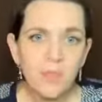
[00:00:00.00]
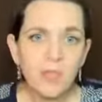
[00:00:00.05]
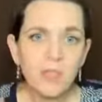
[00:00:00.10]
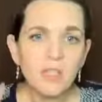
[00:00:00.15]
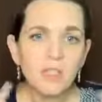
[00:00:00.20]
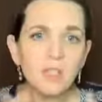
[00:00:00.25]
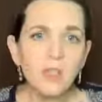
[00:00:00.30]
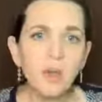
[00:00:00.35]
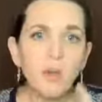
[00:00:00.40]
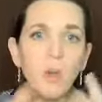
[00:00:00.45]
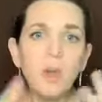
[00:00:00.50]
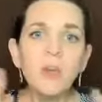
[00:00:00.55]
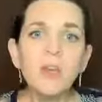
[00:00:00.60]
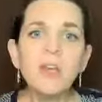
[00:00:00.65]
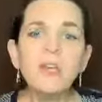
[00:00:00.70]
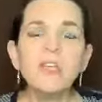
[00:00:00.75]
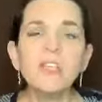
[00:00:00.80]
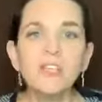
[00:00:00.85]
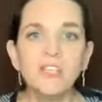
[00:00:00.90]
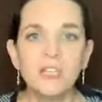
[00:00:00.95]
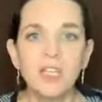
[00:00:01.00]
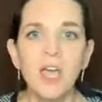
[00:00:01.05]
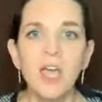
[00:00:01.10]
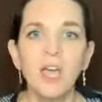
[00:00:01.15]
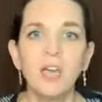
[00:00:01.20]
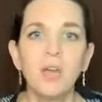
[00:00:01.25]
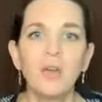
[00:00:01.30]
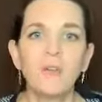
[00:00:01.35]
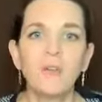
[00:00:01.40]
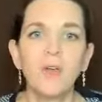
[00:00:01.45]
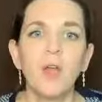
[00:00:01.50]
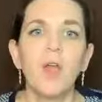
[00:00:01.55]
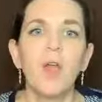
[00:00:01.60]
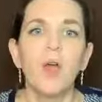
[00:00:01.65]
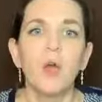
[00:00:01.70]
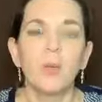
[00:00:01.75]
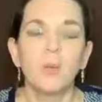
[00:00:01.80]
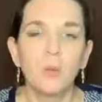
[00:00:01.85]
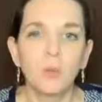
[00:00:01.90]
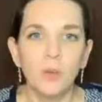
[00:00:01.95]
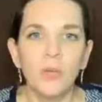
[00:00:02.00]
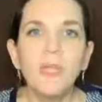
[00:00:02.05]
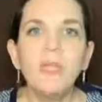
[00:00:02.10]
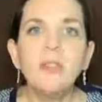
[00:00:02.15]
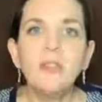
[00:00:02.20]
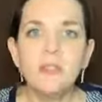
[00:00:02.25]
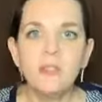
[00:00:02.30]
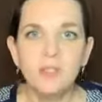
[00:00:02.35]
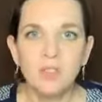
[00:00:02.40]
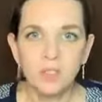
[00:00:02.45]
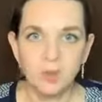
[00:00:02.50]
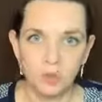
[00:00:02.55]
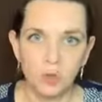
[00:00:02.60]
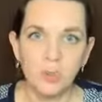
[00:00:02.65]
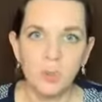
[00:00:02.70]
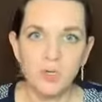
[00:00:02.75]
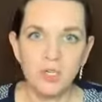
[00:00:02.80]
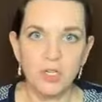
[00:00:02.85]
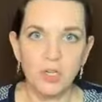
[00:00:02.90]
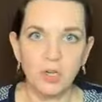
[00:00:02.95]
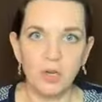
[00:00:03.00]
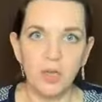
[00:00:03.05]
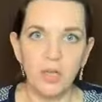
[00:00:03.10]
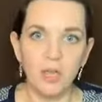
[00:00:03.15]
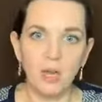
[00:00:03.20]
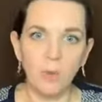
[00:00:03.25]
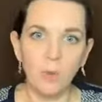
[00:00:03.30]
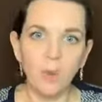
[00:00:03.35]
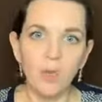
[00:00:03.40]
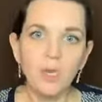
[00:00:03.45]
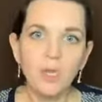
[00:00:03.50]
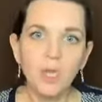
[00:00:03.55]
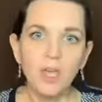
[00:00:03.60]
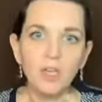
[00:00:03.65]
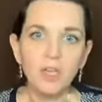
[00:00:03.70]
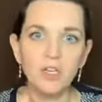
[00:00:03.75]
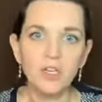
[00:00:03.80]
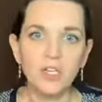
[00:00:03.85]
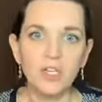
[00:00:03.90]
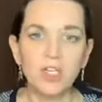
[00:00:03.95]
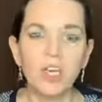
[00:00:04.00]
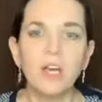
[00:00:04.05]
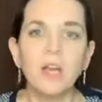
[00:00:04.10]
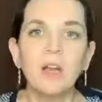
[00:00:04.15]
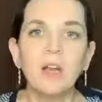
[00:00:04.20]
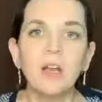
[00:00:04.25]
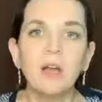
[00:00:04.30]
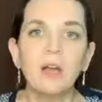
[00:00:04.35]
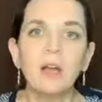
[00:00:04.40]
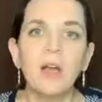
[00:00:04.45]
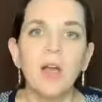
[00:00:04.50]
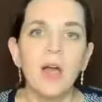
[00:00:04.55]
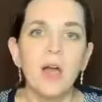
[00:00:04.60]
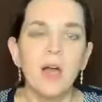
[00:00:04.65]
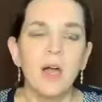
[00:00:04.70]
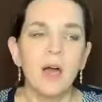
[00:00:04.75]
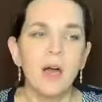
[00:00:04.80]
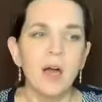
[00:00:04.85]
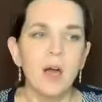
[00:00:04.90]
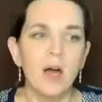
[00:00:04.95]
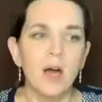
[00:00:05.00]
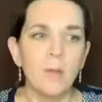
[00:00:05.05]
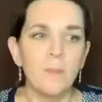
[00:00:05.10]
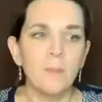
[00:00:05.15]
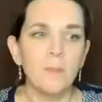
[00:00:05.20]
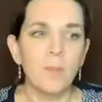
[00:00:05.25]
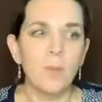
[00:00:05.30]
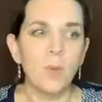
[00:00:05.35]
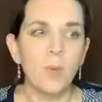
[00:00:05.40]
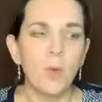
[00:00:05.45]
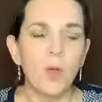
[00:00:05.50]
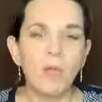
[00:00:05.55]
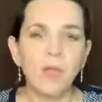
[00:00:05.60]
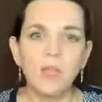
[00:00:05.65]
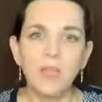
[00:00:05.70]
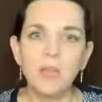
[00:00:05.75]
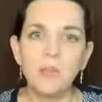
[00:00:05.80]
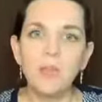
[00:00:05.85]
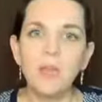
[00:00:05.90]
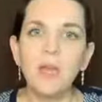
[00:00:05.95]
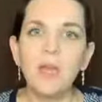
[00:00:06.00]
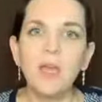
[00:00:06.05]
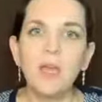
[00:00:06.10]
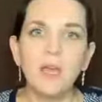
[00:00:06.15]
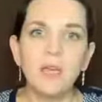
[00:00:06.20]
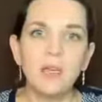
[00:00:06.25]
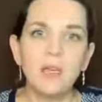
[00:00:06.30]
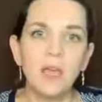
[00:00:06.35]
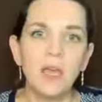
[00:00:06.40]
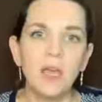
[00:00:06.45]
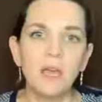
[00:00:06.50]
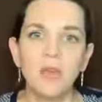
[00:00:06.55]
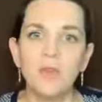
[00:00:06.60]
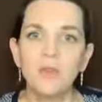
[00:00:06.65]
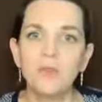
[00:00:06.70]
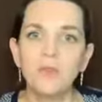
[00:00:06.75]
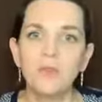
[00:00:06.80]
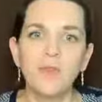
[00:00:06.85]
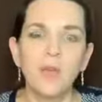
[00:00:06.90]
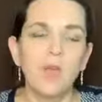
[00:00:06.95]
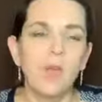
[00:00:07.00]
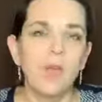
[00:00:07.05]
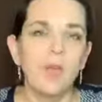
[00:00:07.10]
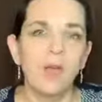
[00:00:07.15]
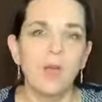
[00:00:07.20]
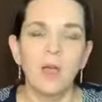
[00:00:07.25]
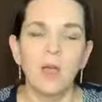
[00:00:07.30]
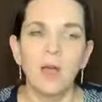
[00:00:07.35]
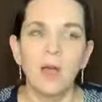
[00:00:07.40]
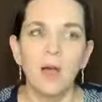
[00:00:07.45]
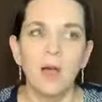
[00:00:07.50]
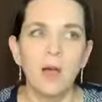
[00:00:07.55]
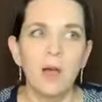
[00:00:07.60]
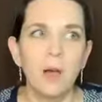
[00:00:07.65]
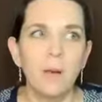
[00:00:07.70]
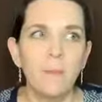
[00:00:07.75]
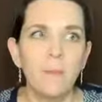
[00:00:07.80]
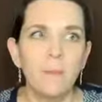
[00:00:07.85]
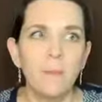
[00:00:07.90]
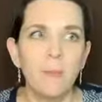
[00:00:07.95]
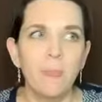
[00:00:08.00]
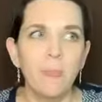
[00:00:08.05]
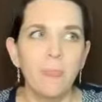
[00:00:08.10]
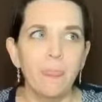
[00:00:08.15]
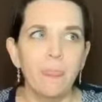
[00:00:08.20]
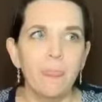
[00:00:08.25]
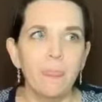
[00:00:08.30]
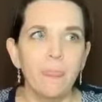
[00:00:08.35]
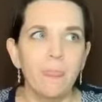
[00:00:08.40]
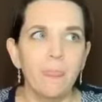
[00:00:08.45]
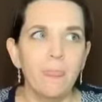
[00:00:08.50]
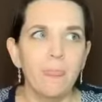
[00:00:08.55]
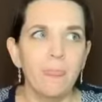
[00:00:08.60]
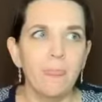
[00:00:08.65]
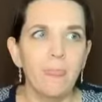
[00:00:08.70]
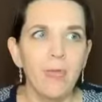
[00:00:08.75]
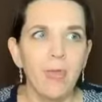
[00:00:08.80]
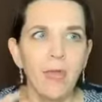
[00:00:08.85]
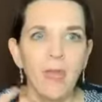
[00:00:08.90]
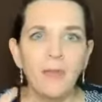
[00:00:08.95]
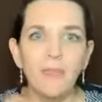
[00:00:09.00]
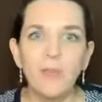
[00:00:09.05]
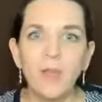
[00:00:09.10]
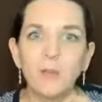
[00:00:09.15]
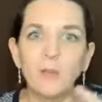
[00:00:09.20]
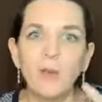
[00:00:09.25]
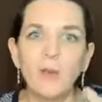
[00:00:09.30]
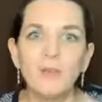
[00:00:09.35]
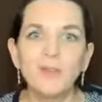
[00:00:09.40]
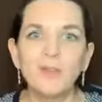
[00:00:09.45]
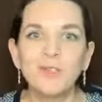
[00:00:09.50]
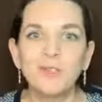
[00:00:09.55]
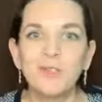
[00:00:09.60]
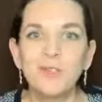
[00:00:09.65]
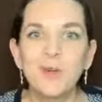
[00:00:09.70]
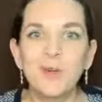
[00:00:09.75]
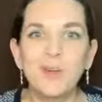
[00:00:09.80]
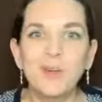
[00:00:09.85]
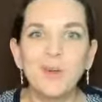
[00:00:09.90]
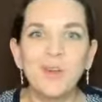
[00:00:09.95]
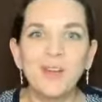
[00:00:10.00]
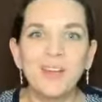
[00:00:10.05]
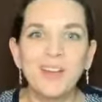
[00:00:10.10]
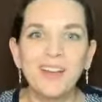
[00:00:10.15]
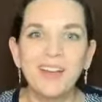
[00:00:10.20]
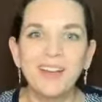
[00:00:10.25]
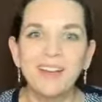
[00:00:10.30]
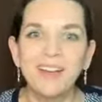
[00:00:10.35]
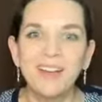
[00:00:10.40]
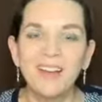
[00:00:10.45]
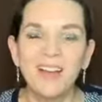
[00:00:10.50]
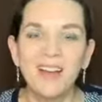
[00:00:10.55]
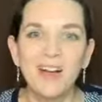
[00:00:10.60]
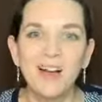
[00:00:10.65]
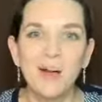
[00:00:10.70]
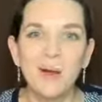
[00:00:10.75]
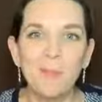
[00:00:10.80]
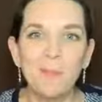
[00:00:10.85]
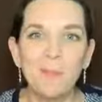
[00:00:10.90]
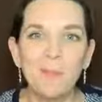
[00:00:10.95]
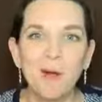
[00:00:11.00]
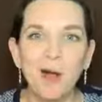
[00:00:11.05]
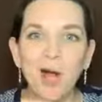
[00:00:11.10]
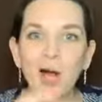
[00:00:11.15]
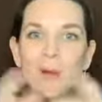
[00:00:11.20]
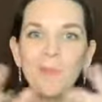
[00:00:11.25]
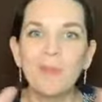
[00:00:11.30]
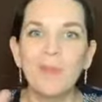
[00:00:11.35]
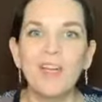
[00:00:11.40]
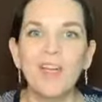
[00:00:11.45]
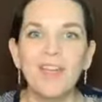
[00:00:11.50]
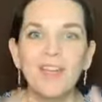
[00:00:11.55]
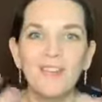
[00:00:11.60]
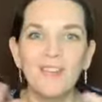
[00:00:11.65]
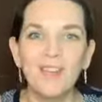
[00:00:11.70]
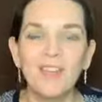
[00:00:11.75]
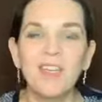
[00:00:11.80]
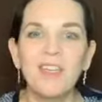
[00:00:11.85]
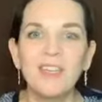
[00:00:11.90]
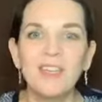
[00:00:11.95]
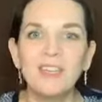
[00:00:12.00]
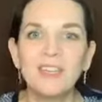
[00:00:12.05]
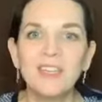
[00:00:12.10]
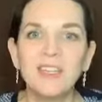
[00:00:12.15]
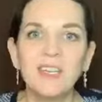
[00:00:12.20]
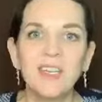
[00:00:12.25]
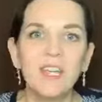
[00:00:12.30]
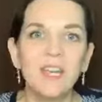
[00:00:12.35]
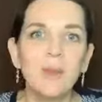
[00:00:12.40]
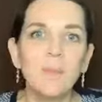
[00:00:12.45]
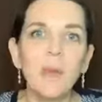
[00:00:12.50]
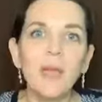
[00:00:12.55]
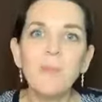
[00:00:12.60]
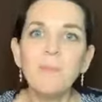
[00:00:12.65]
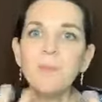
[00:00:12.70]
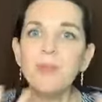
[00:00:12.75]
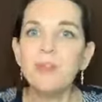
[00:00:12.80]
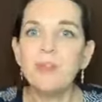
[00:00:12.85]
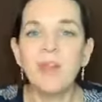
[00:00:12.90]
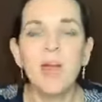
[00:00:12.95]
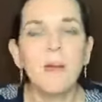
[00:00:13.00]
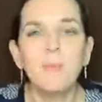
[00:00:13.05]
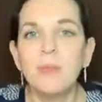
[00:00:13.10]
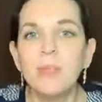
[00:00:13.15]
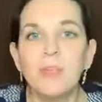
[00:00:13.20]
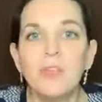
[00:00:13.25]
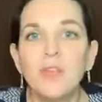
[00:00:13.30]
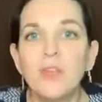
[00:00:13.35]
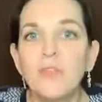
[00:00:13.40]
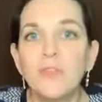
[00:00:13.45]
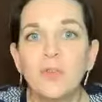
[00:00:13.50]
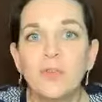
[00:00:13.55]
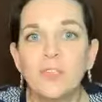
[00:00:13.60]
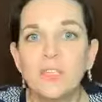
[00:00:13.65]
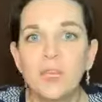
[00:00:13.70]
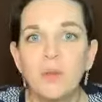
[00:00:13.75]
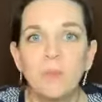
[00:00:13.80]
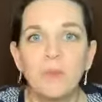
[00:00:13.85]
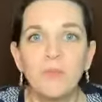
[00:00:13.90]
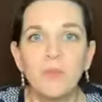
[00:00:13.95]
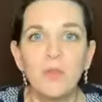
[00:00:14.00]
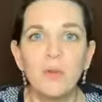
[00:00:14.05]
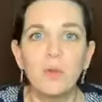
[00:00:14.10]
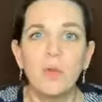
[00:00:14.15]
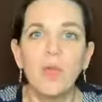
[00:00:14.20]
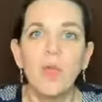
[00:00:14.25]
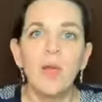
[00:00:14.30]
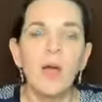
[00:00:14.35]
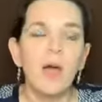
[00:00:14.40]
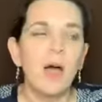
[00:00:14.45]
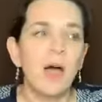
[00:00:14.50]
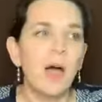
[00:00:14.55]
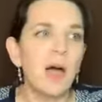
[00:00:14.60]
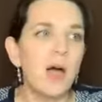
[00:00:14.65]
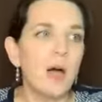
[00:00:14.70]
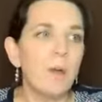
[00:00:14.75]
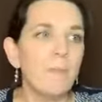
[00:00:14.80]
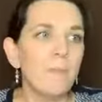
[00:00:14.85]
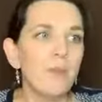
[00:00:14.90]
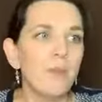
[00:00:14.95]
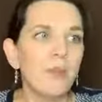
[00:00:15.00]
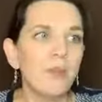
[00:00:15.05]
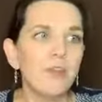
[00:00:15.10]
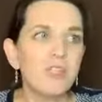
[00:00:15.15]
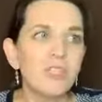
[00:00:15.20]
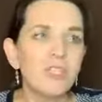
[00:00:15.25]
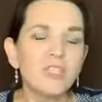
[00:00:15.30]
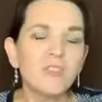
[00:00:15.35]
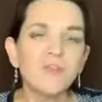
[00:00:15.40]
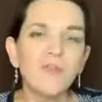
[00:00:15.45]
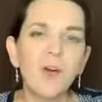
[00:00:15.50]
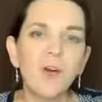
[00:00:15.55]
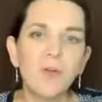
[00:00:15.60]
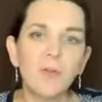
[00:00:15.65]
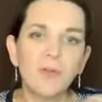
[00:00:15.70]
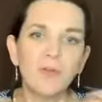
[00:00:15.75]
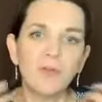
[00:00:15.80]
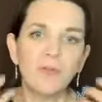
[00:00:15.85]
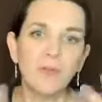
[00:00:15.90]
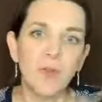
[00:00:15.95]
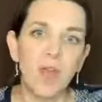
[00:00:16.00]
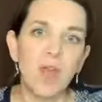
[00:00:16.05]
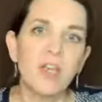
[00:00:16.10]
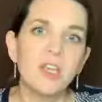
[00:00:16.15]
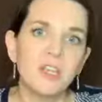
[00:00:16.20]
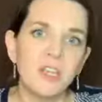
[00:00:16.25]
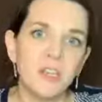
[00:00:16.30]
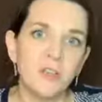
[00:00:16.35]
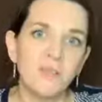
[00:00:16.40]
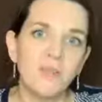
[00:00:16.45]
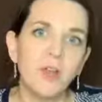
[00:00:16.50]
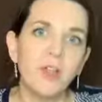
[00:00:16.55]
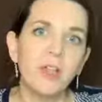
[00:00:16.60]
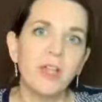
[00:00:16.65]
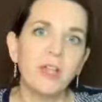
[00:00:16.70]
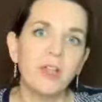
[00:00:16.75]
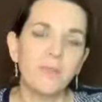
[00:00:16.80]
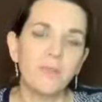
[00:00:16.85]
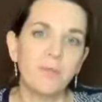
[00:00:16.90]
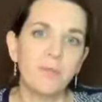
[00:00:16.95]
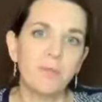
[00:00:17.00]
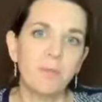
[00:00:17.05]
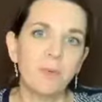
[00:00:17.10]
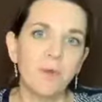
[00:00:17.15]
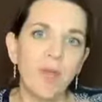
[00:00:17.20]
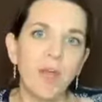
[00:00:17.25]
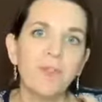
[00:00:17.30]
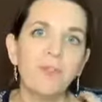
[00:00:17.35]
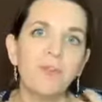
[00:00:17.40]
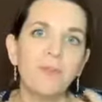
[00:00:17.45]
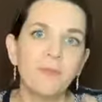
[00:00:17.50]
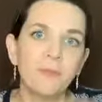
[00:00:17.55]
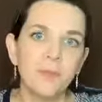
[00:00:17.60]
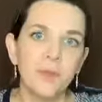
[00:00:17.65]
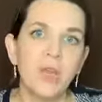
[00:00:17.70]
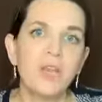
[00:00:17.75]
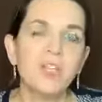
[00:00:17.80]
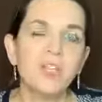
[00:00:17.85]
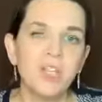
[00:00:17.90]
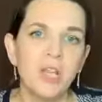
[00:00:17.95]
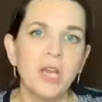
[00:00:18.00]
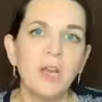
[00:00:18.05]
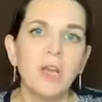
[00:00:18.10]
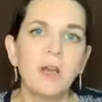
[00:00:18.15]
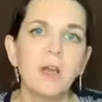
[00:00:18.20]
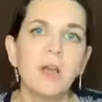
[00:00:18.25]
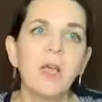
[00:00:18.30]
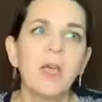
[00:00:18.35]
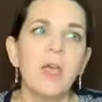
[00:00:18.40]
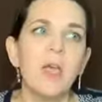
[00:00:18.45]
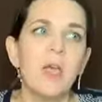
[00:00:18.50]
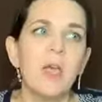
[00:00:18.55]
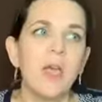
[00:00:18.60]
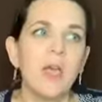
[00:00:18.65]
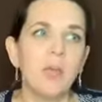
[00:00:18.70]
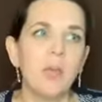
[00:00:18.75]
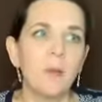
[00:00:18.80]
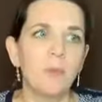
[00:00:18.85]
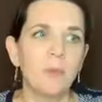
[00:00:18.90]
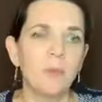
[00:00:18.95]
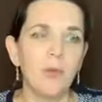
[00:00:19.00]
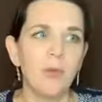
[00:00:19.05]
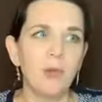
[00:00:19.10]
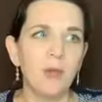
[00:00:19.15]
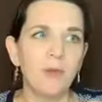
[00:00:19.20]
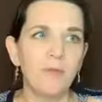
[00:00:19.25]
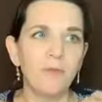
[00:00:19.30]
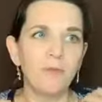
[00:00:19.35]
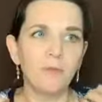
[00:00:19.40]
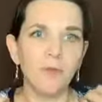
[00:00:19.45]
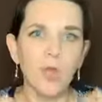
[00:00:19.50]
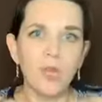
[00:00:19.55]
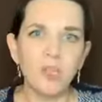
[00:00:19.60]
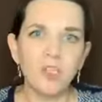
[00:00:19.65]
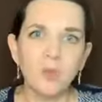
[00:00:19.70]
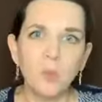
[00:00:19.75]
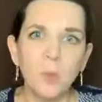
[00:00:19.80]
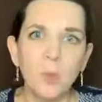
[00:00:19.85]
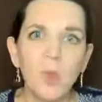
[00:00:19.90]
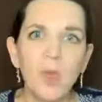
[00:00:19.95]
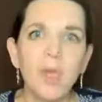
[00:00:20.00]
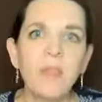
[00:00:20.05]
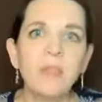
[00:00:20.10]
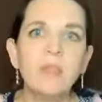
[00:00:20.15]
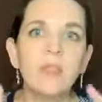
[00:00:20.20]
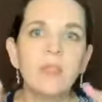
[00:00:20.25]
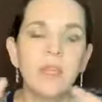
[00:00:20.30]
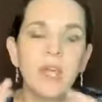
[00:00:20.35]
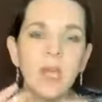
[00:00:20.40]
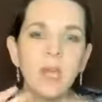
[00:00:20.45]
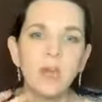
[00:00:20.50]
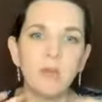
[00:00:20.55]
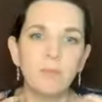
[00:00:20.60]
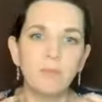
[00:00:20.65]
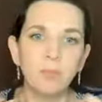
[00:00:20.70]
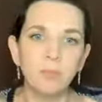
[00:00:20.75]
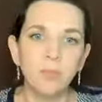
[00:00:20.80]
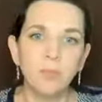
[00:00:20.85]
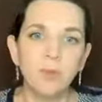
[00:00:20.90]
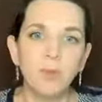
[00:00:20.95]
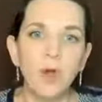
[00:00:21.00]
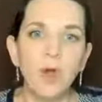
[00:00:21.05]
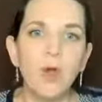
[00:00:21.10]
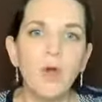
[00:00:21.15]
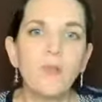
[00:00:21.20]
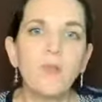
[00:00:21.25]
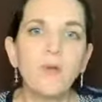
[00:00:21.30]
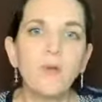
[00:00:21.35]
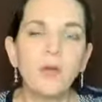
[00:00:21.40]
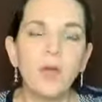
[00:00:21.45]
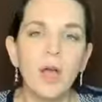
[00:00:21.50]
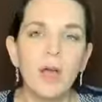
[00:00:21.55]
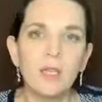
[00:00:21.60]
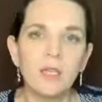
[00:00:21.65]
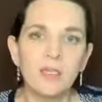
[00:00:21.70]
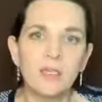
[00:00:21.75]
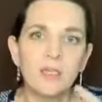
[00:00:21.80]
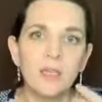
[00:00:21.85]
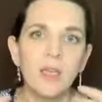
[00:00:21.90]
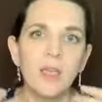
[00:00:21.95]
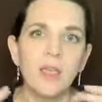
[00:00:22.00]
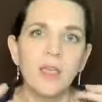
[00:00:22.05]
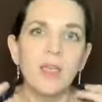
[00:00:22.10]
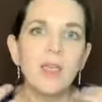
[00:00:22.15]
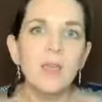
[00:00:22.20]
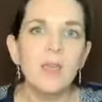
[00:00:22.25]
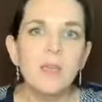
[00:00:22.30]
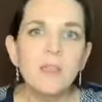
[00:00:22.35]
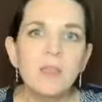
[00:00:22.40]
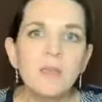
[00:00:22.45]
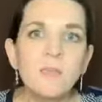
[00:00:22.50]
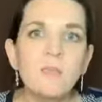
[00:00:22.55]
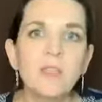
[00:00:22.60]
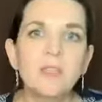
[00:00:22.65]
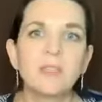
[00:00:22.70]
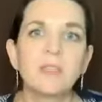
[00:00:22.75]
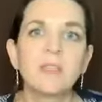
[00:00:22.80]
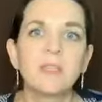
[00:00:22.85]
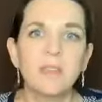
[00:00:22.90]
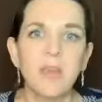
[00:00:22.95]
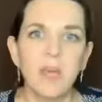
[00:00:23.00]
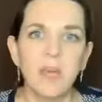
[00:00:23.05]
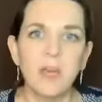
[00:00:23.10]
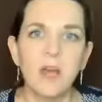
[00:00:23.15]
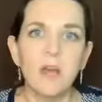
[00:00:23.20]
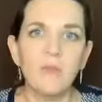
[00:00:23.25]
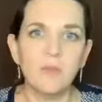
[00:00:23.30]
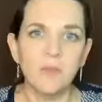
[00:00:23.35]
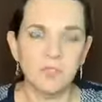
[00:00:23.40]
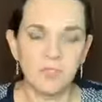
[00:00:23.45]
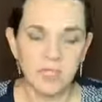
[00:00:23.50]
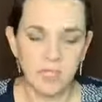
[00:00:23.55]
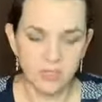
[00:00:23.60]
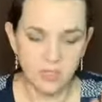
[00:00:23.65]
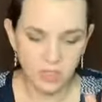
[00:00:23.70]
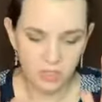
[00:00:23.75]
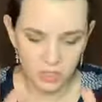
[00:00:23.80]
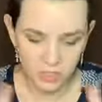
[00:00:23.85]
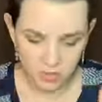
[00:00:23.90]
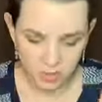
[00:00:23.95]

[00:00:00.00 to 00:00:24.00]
And so I wanted to just kind of read this scripture, and I want to kind of share what Kim and I had kind of had that revelatory bomb kind of hit us. And it might not be new for some of you, but it just felt fresh. It felt like a breath of fresh air and a fresh wind that kind of blew over us in the midst of that conversation.